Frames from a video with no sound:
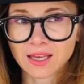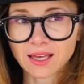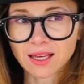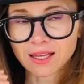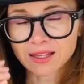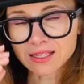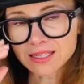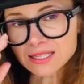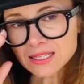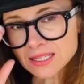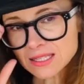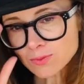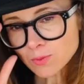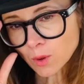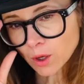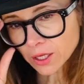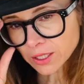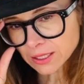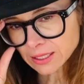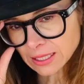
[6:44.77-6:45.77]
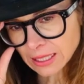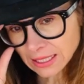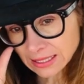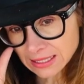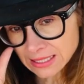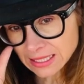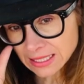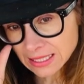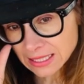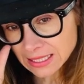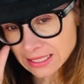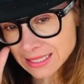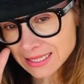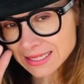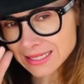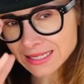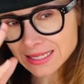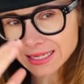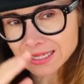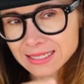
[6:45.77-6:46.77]
This is one that
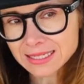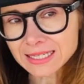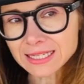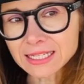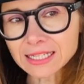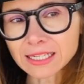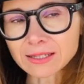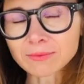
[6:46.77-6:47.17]
is seen,